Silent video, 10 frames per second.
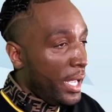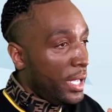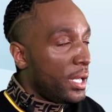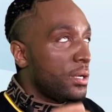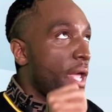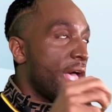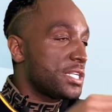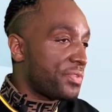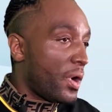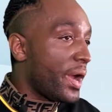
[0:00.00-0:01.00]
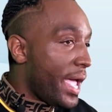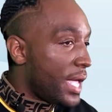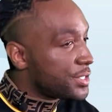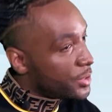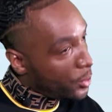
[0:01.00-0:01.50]
And as far
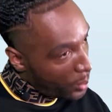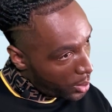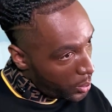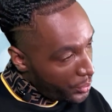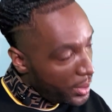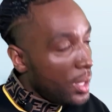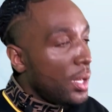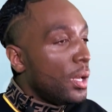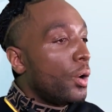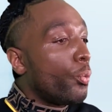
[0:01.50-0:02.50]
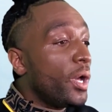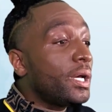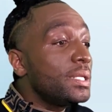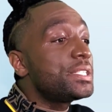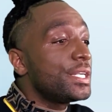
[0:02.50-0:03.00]
as the growth,
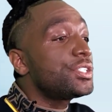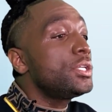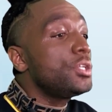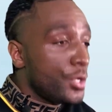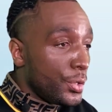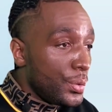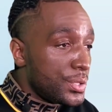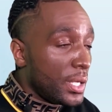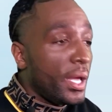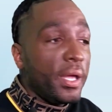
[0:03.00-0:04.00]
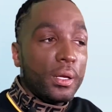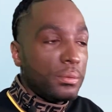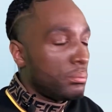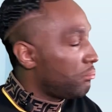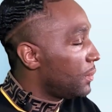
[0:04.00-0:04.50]
with consistent use,
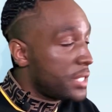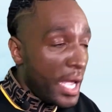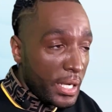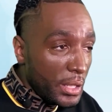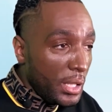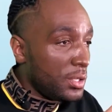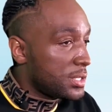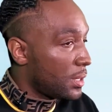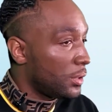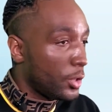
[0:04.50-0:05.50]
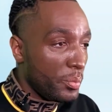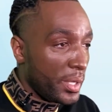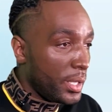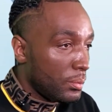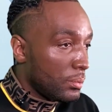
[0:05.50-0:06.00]
daily, just a little
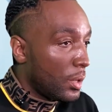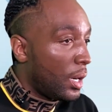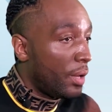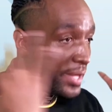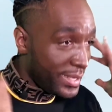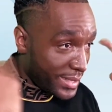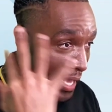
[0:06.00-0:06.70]
bit on that